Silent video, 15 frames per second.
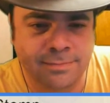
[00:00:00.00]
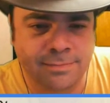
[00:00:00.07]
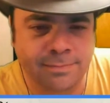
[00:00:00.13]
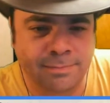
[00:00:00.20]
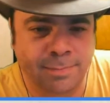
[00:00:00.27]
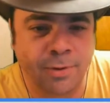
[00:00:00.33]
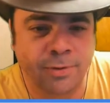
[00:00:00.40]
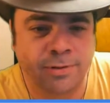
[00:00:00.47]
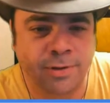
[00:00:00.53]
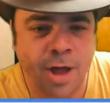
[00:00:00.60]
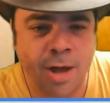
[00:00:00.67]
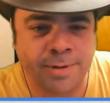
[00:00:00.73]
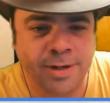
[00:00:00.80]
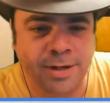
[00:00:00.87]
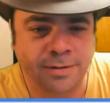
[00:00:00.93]
Both
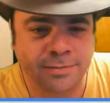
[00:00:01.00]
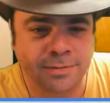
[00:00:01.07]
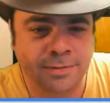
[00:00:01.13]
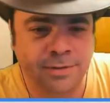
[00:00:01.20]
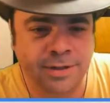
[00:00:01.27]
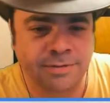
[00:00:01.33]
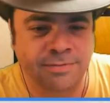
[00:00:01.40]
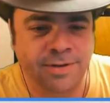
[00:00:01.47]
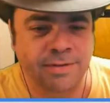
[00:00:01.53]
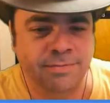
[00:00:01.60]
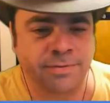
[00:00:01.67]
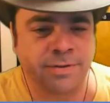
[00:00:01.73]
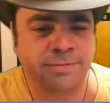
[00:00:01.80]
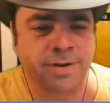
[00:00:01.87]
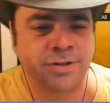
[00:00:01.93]
lobbying in
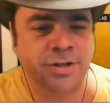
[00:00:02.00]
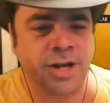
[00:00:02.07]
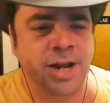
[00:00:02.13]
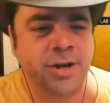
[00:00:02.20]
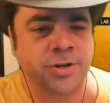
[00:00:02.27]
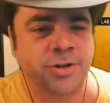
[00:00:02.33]
favor of education.